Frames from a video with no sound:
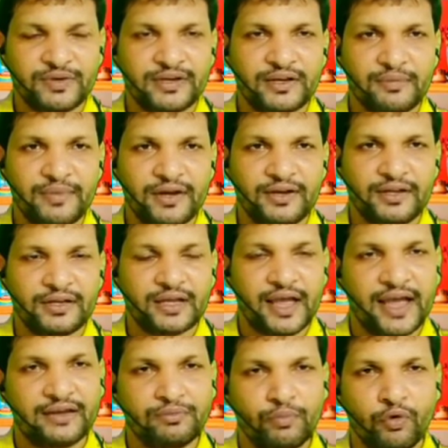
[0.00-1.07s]
management
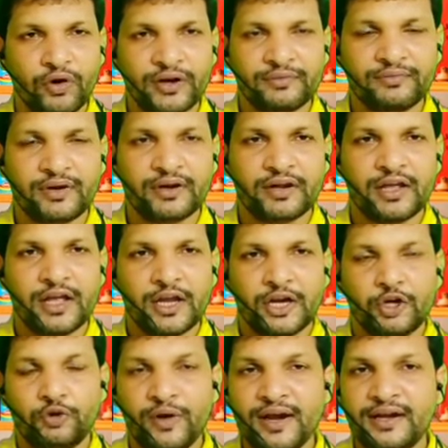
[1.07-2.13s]
committee, and moreover
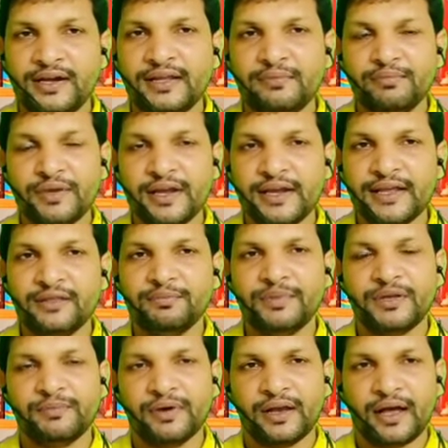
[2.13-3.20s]
20
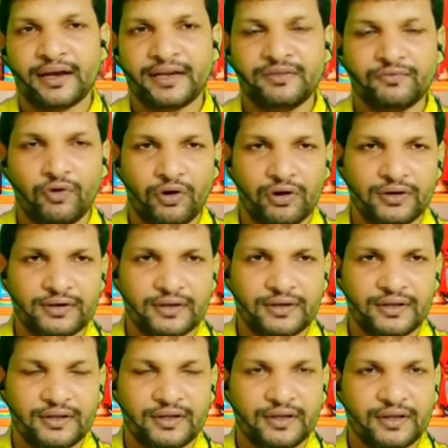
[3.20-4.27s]
million people are
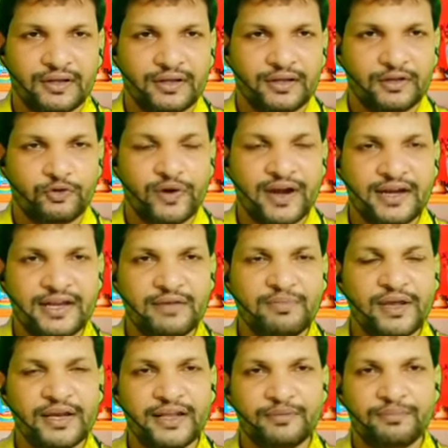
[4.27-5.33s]
involved.
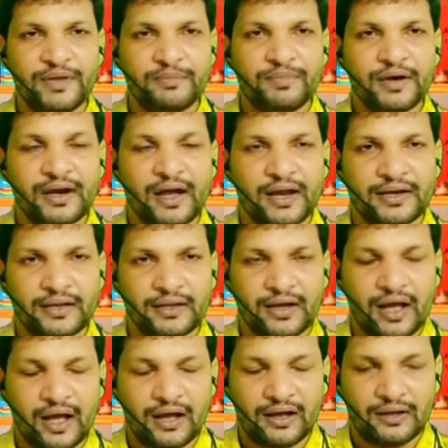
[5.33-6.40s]
20 million people
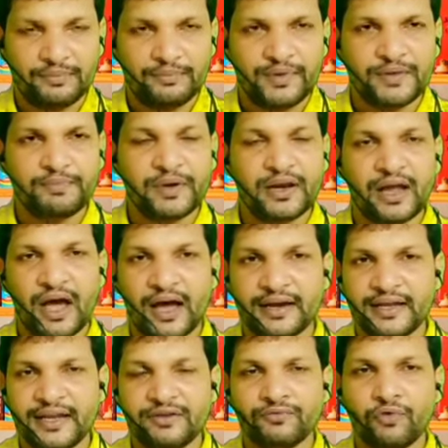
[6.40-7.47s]

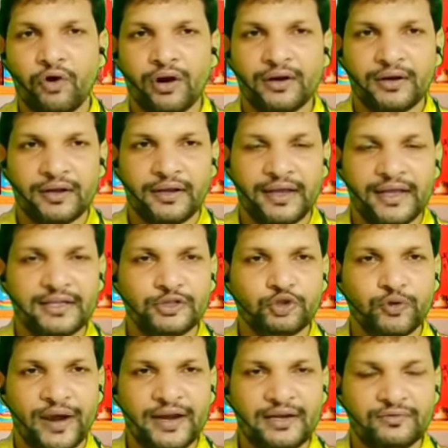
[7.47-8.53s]
are involved
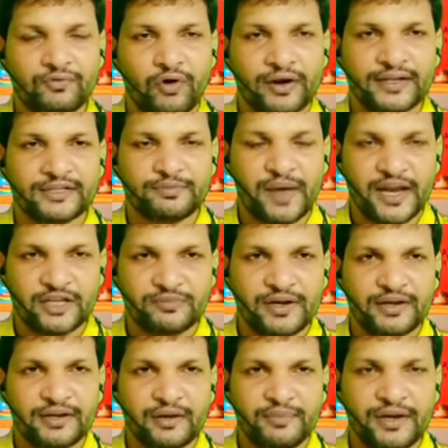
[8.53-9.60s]
in joint forest
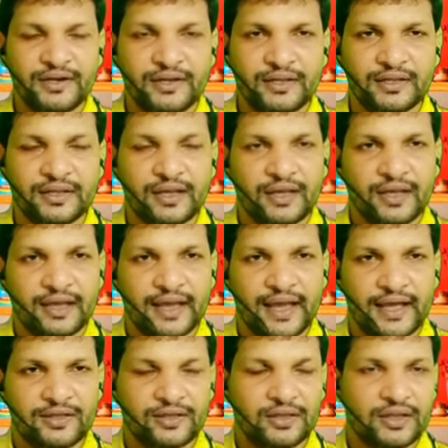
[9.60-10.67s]
management committee,
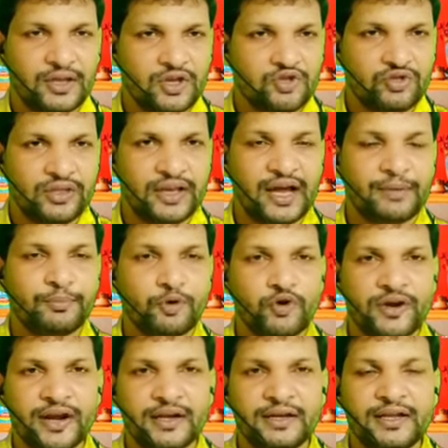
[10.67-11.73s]
and they are
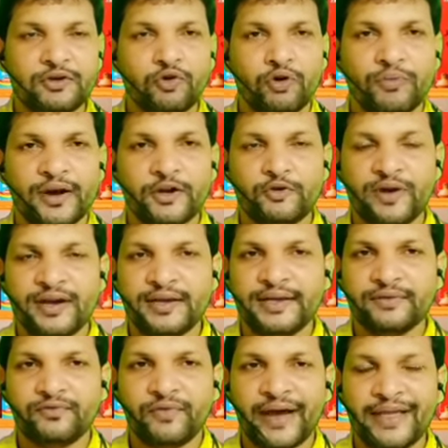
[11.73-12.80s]
protecting over
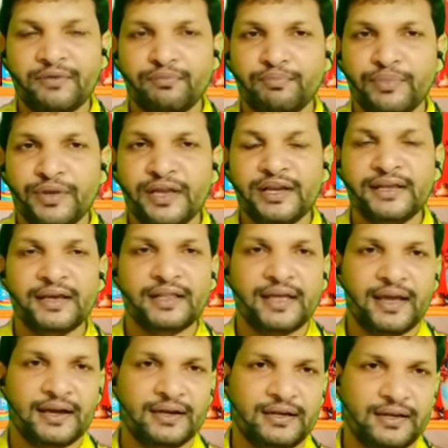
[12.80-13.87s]
25
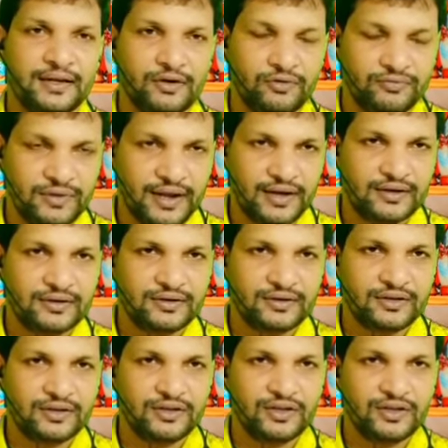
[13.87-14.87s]
million hectare of land.